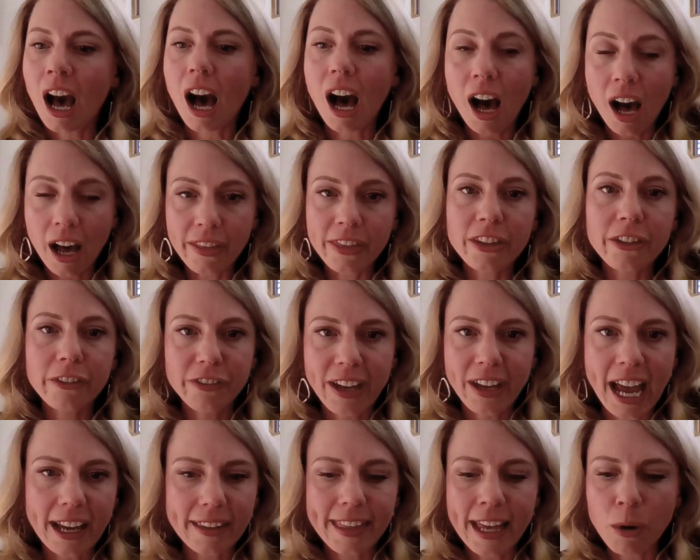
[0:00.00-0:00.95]
on the
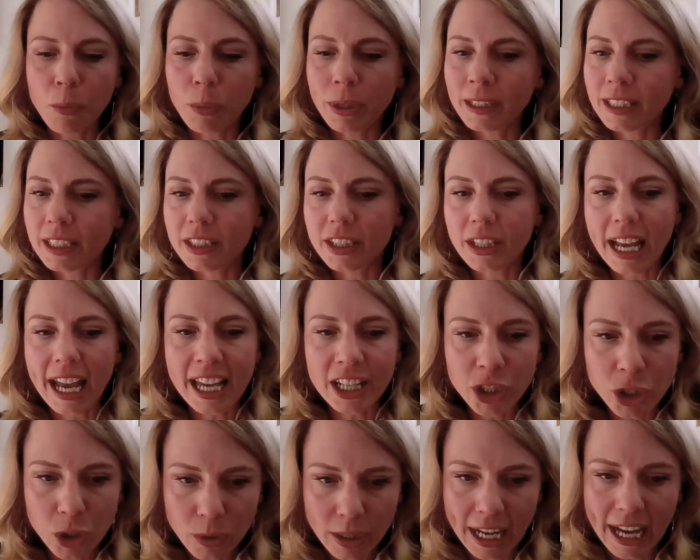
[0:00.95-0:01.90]
fact that we need to
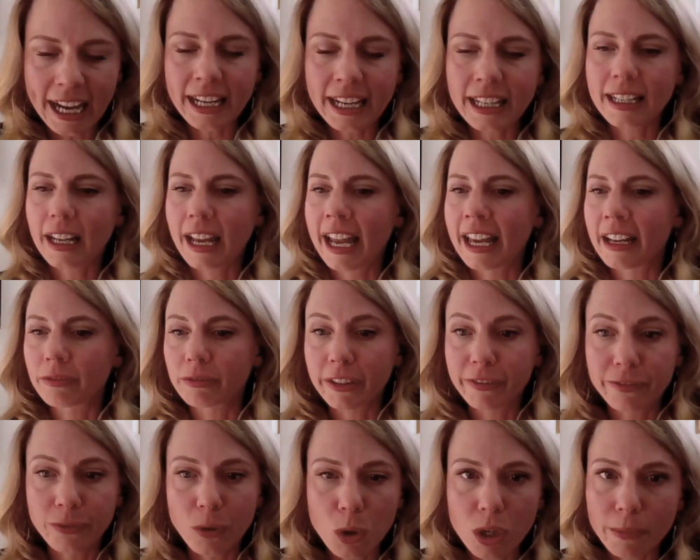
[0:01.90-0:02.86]
educate and
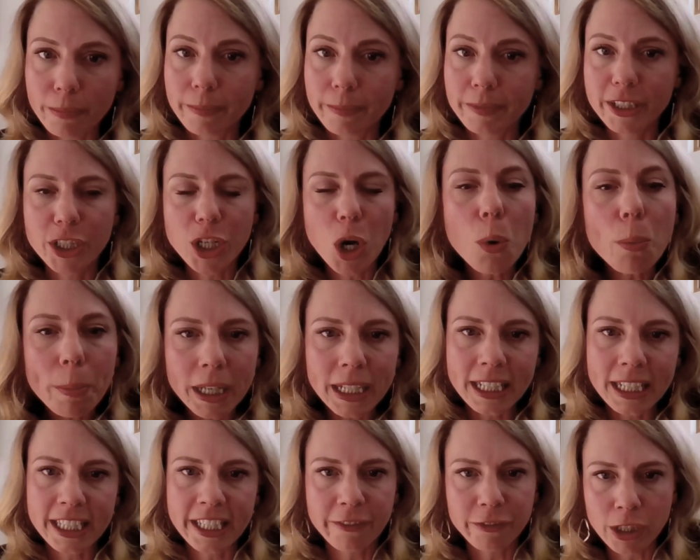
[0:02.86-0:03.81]
reform so many
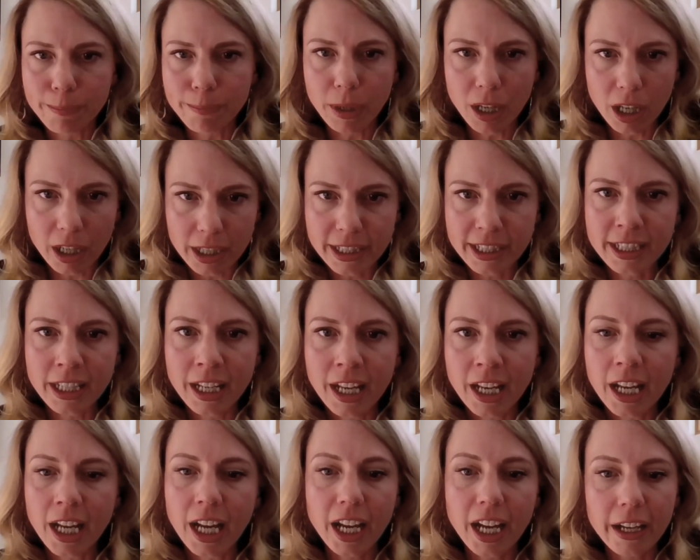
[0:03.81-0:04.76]
different parts
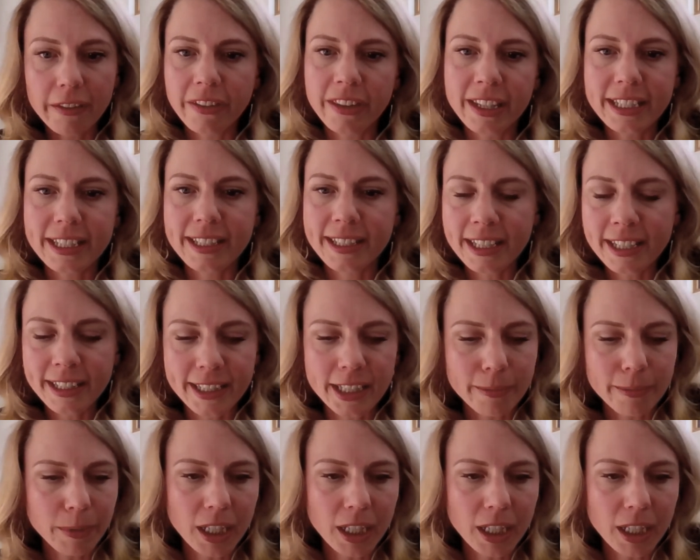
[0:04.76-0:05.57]
of this system.